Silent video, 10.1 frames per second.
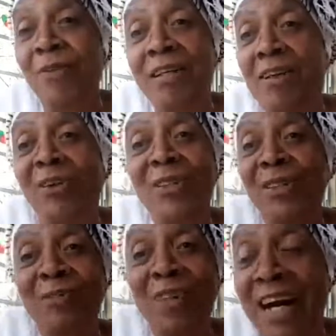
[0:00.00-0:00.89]
the launch
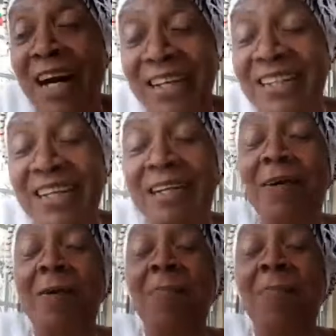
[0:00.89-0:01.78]
of The Harder They
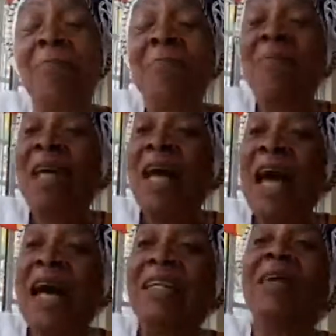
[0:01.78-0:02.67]
Come.
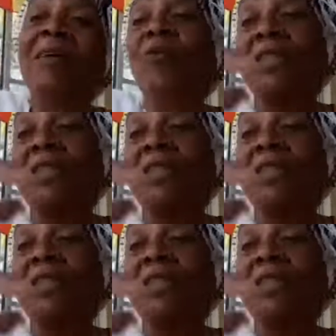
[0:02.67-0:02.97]
And then we did